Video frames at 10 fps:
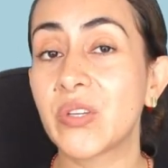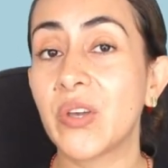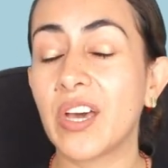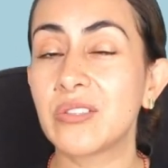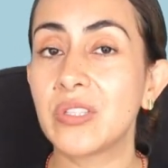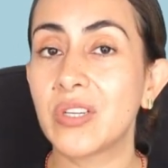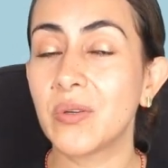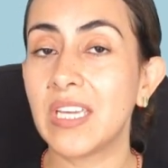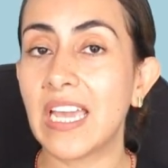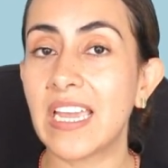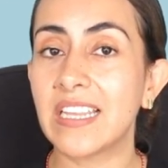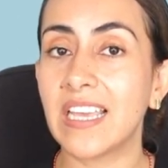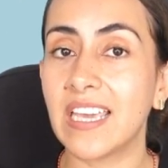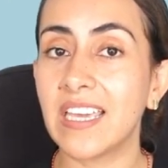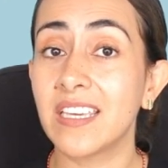you how to
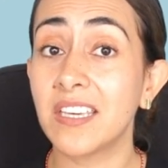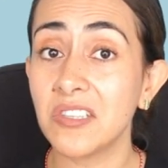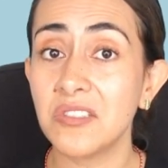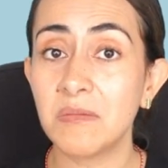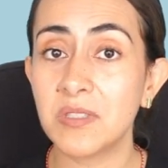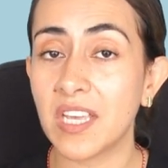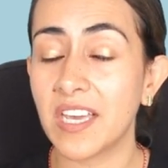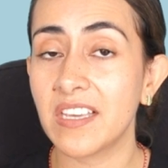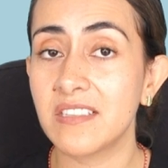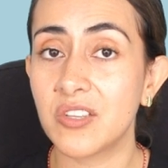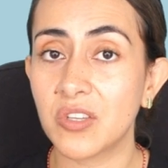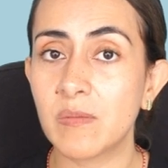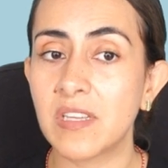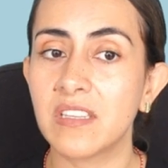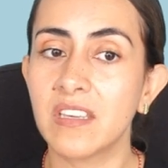create a custom size
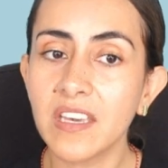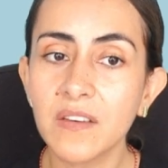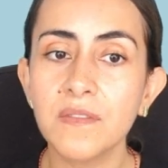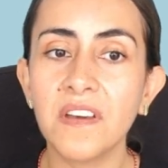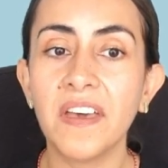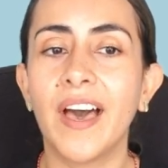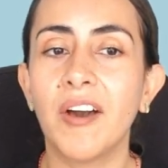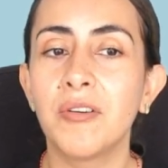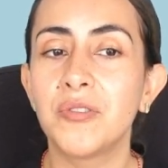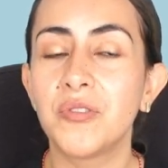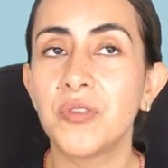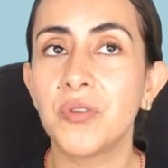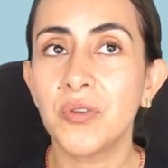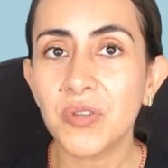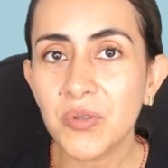document in Canva, how
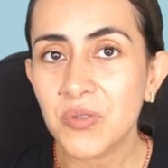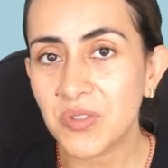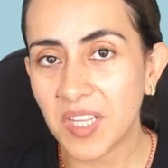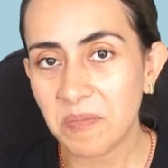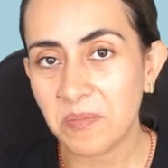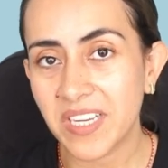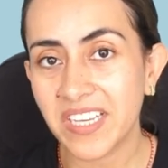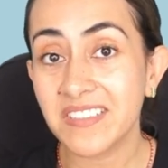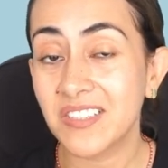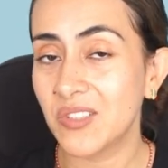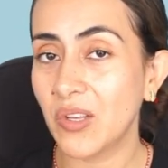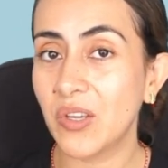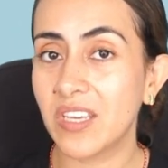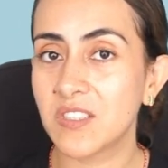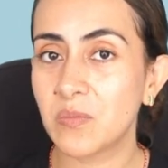to use templates so
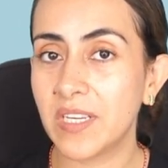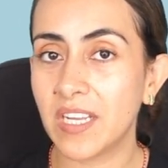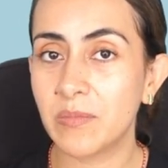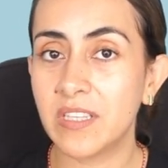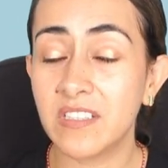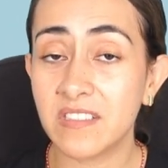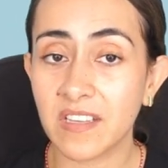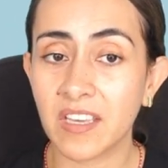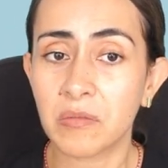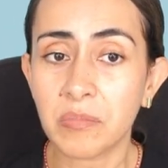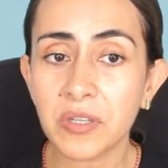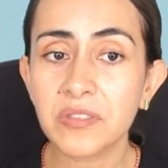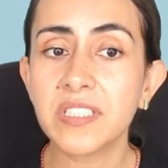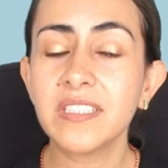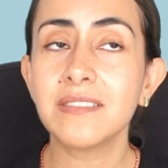you can speed up the design
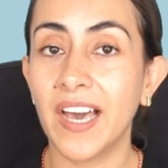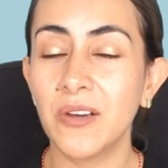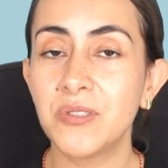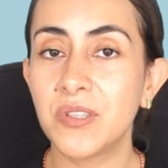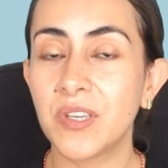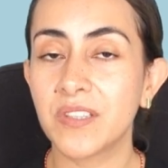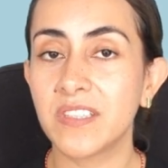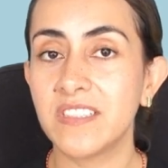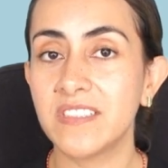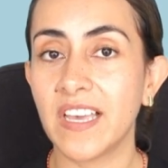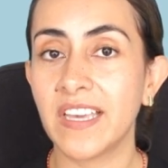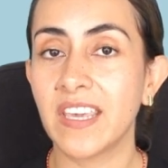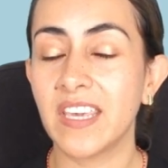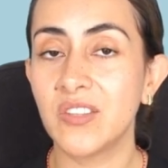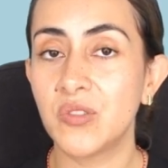process, how to cut the
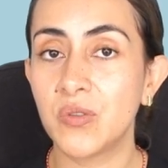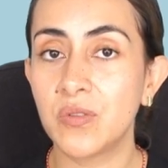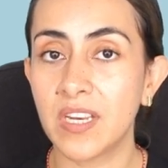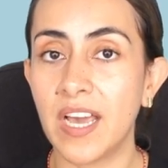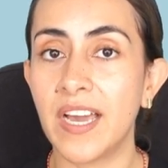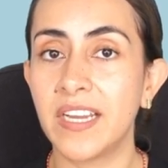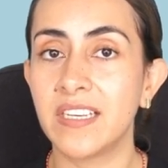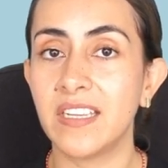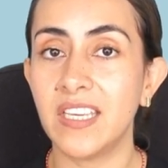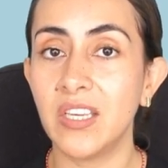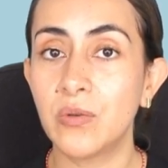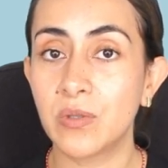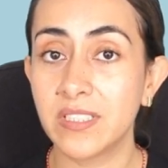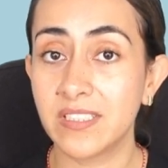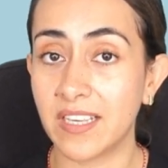design into 9
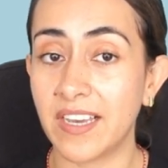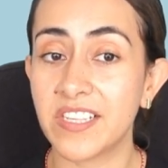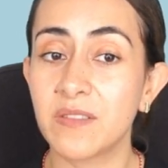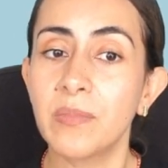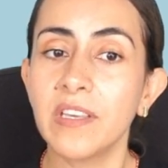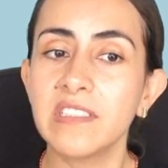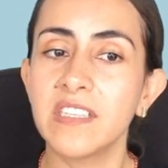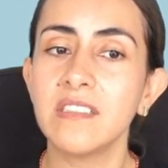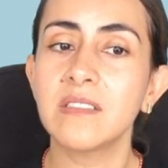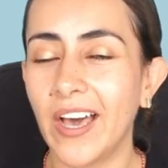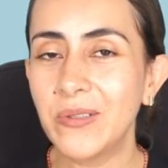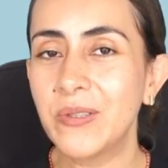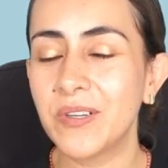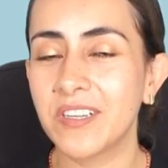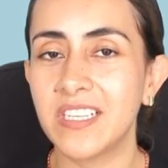equal size pieces, how
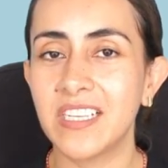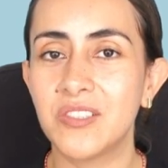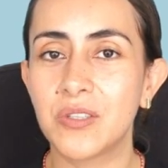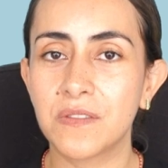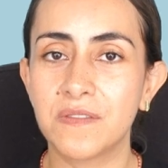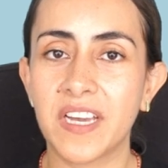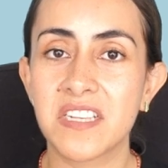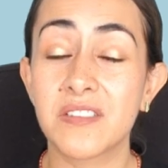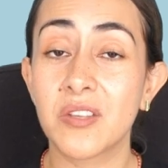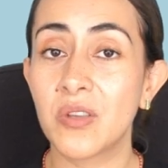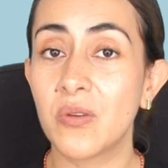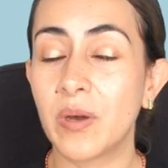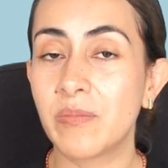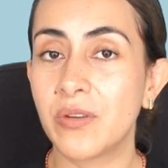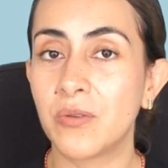to organize your files so you
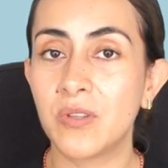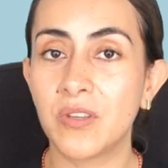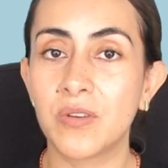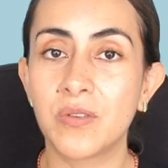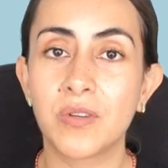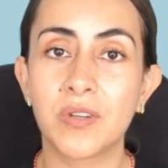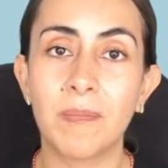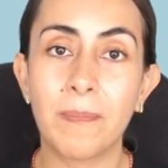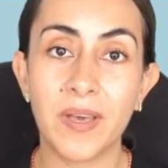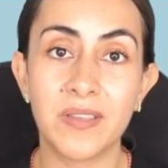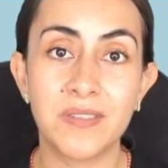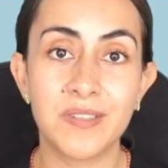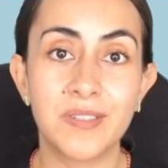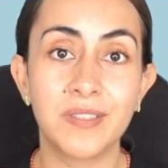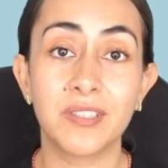upload your puzzle